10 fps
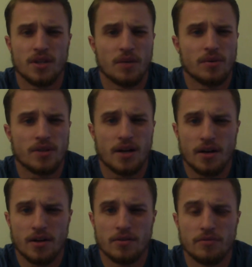They were
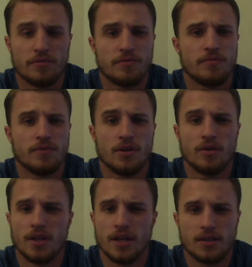tired of
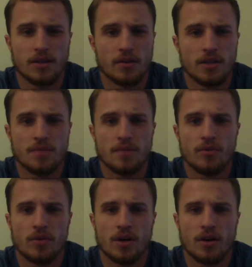electing all these
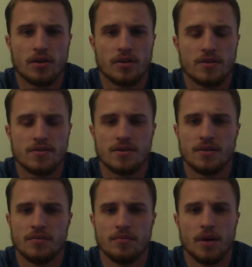people to Congress
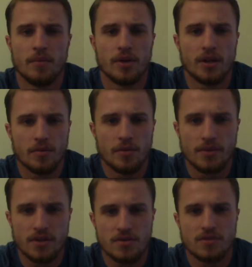and putting them in
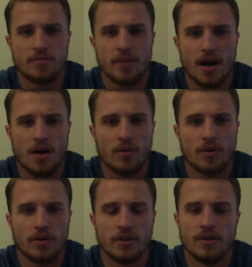positions of
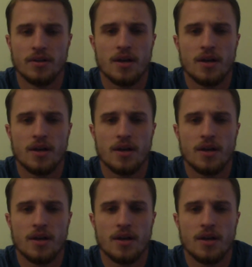power and